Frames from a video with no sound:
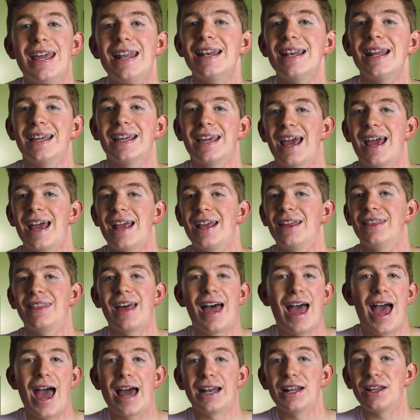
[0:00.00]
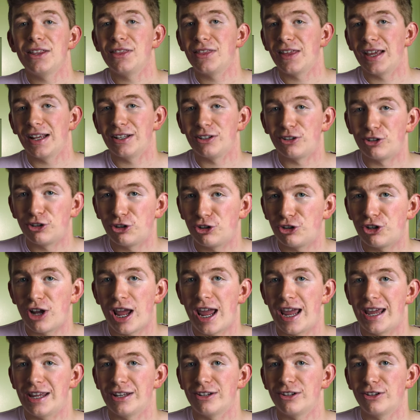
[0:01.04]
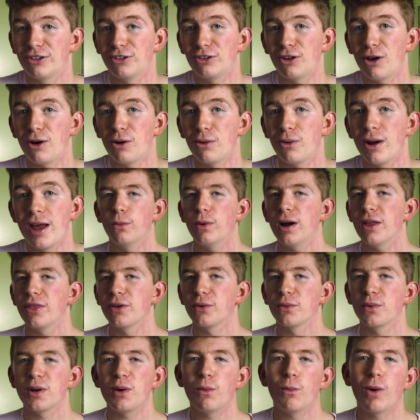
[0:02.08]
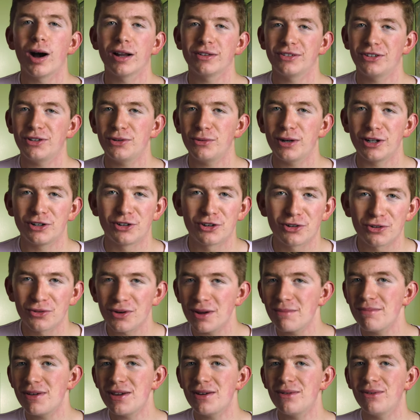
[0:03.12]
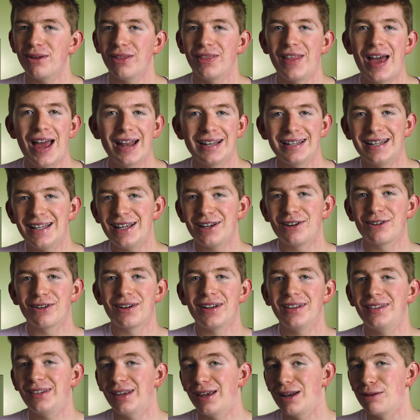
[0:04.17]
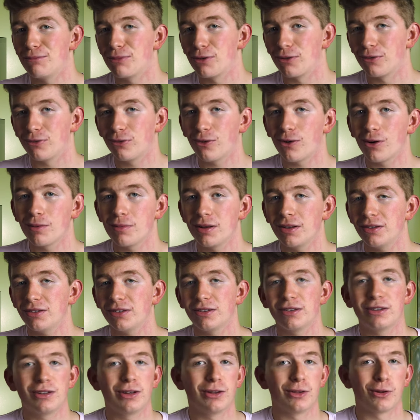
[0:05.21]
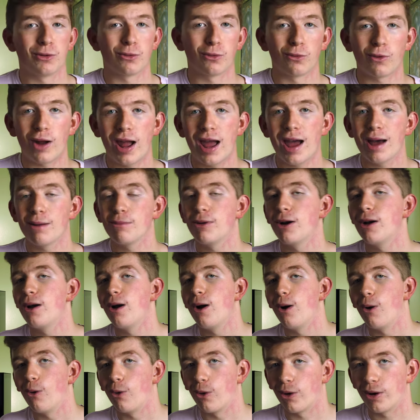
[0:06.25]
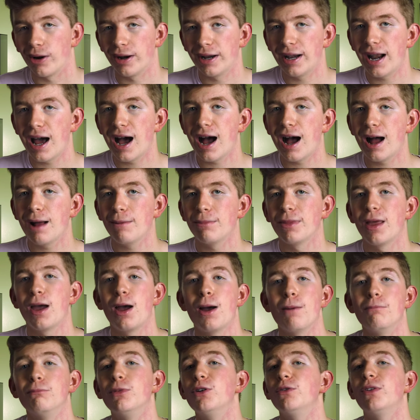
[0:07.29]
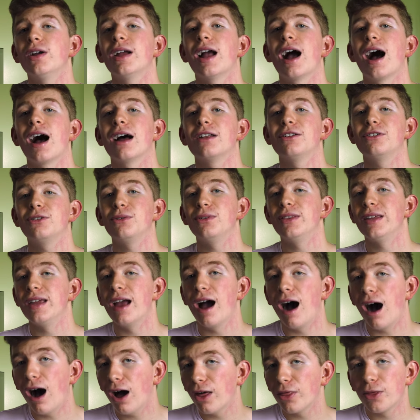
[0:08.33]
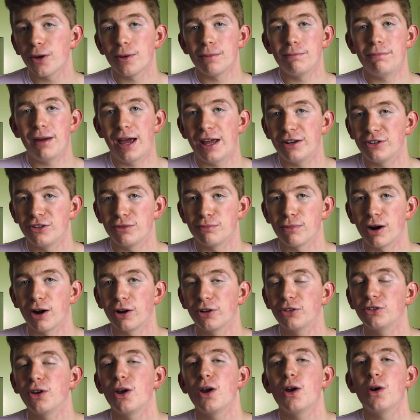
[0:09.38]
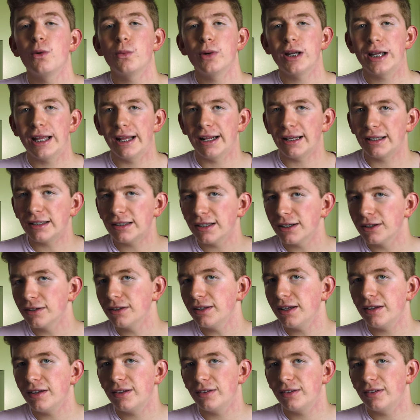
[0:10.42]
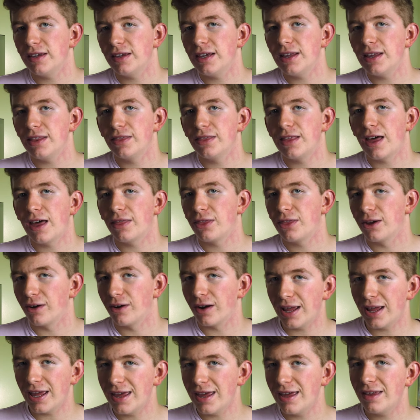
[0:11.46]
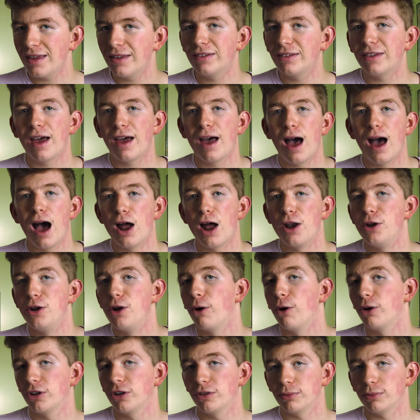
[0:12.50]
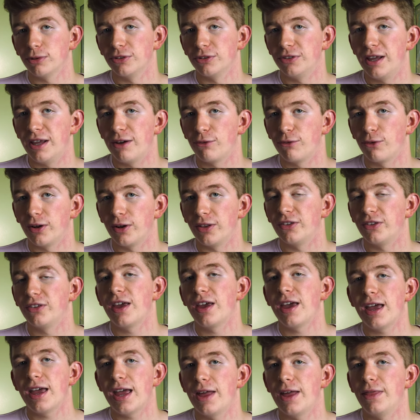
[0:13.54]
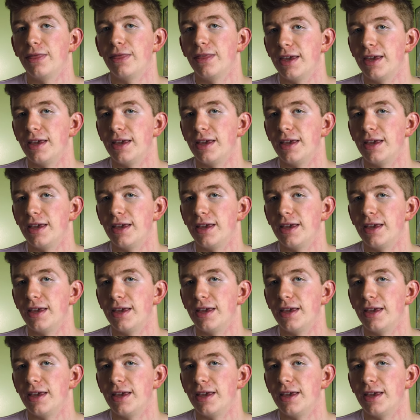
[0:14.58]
indicate that anything's changed. So whether we want to attribute that decrease in performance to the RAM or not. Moving on to the other benchmarks, we can clearly see that there is a noticeable difference in